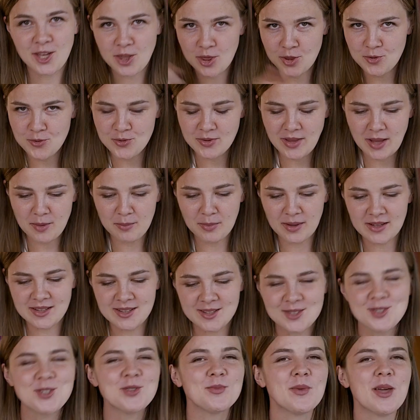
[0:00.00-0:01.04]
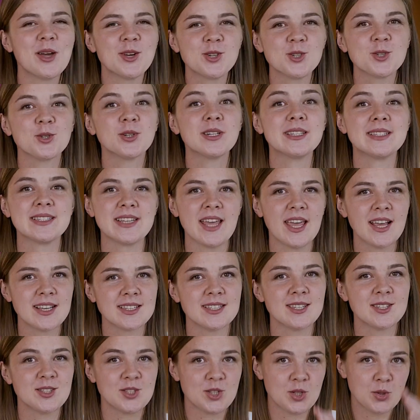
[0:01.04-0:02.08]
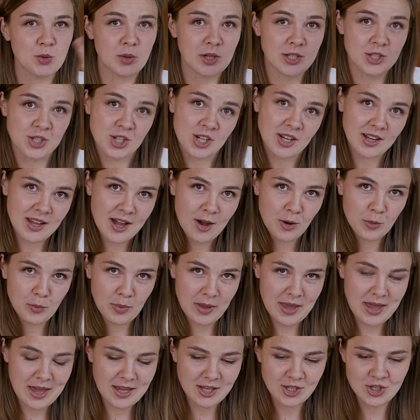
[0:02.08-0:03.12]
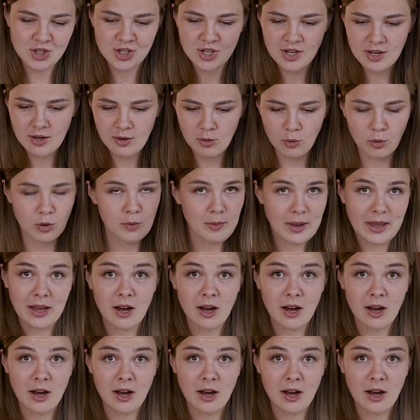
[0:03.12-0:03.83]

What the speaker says: through that button to make sure it takes us to a checkout page or my